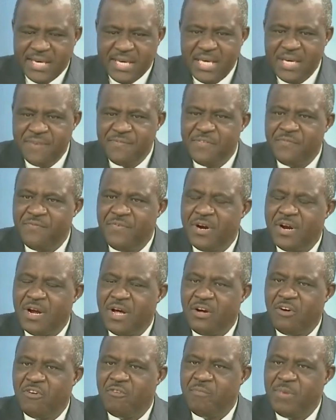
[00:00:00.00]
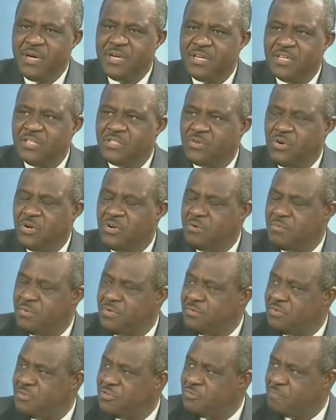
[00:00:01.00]
If the federal government is going to be
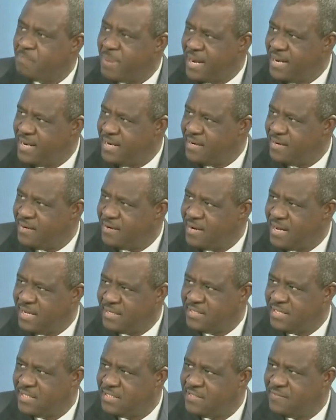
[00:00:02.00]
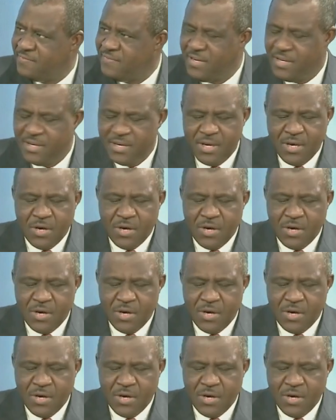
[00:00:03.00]
spending excessively,